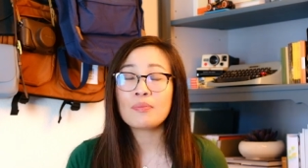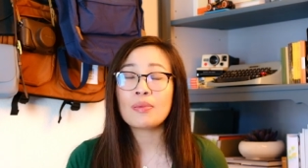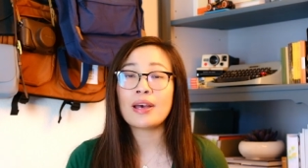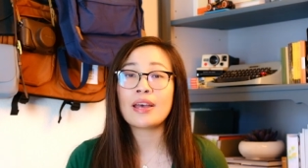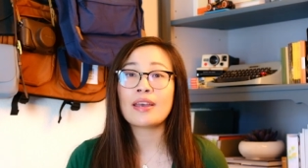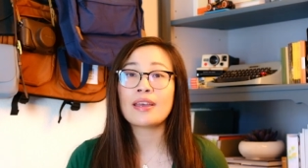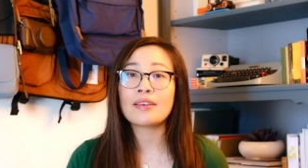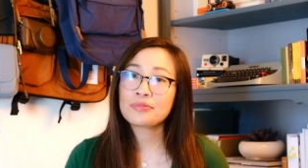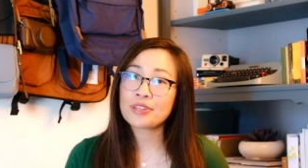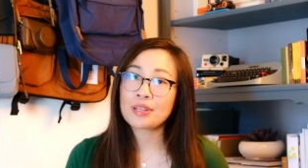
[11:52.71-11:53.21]

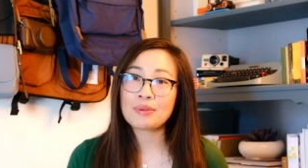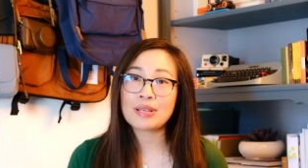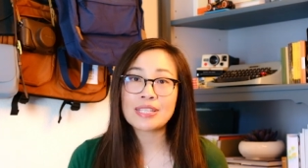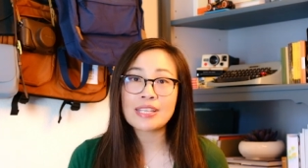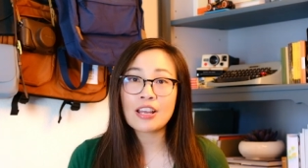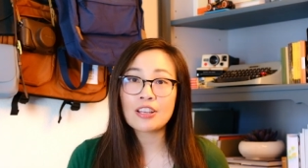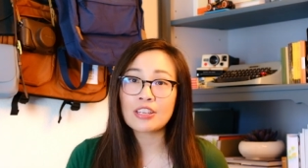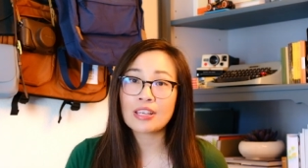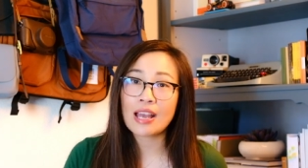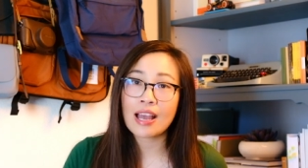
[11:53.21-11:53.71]
But let me
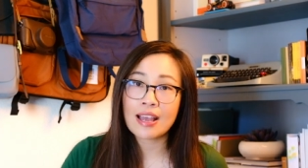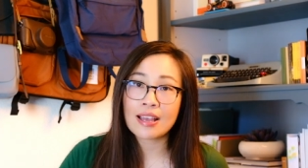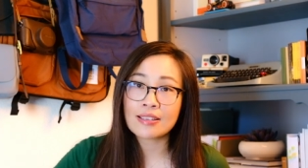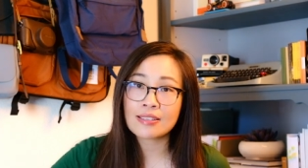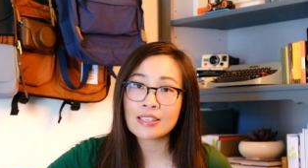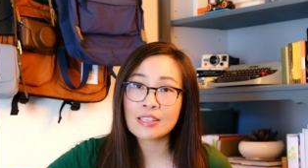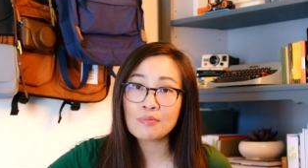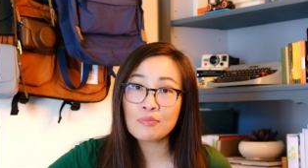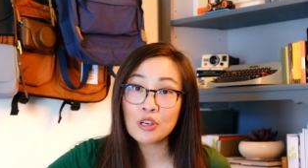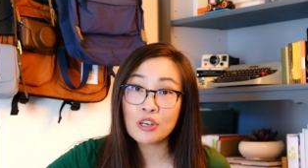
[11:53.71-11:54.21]
tell you guys,
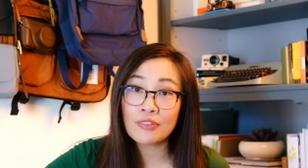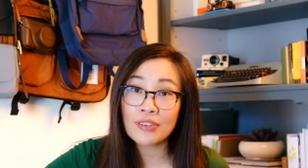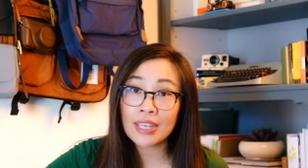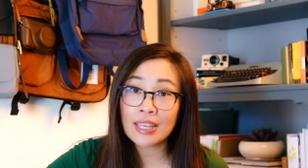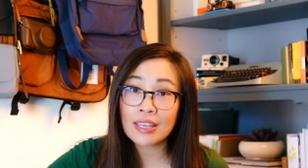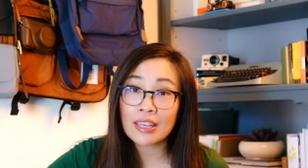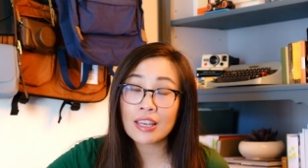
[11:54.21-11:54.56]
this movie